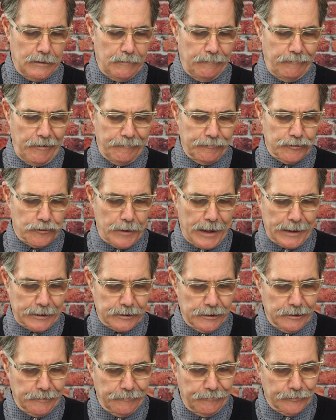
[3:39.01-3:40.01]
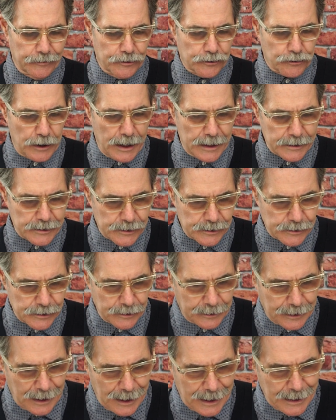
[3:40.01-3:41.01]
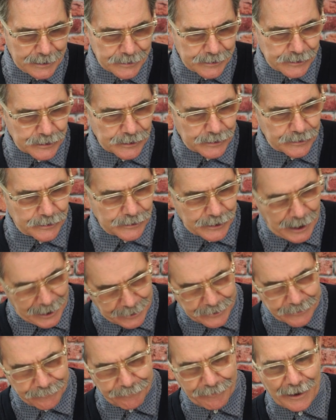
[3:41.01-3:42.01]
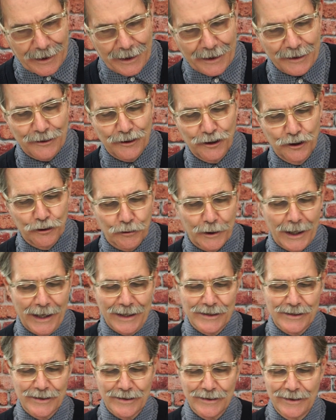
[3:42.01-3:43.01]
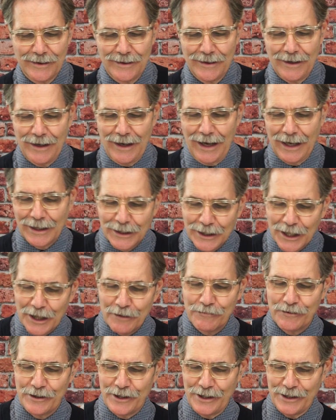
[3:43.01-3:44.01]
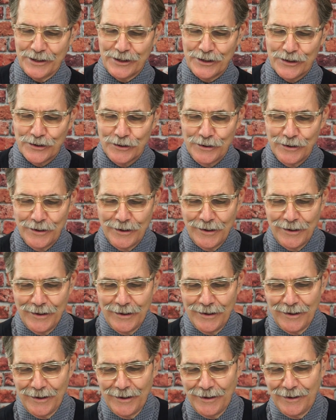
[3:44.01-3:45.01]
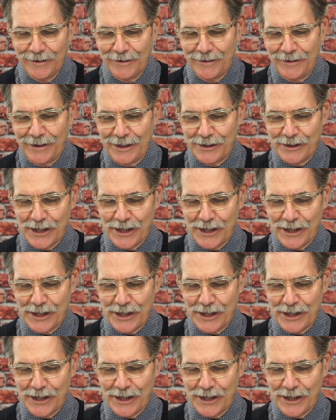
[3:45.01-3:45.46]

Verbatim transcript: Fifth directive trust God's sanctifying grace. I love this. He